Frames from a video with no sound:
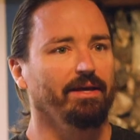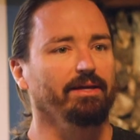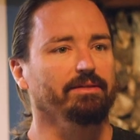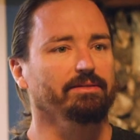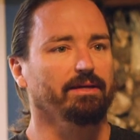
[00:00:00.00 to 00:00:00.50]

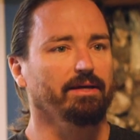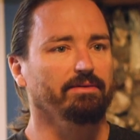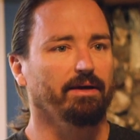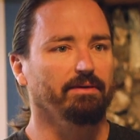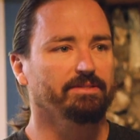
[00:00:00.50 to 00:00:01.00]
And
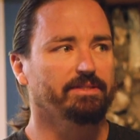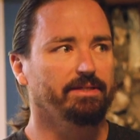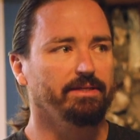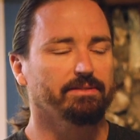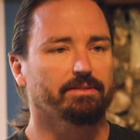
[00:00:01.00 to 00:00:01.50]
I've
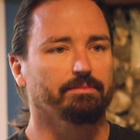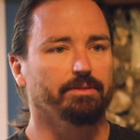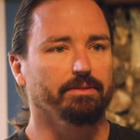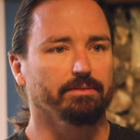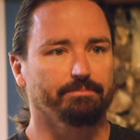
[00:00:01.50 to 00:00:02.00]
seen some of
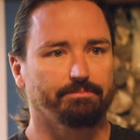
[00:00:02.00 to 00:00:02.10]
the